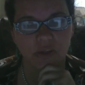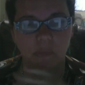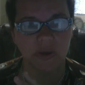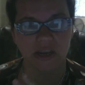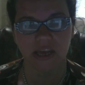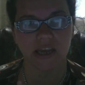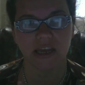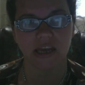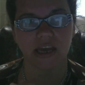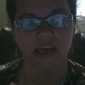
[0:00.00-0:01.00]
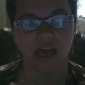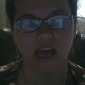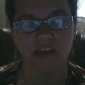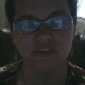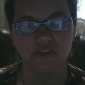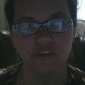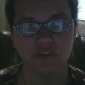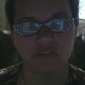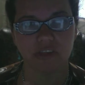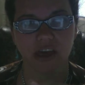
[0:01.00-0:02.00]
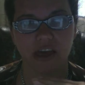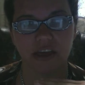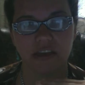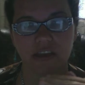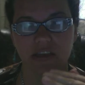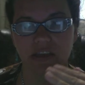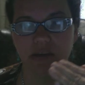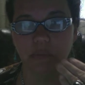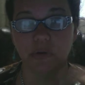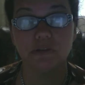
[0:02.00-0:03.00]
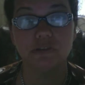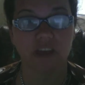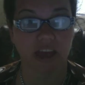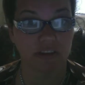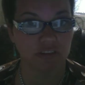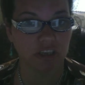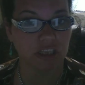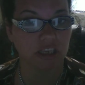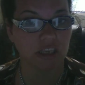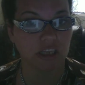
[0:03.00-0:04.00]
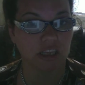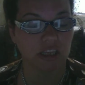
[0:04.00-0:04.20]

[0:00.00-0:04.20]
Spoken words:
But I chose that projection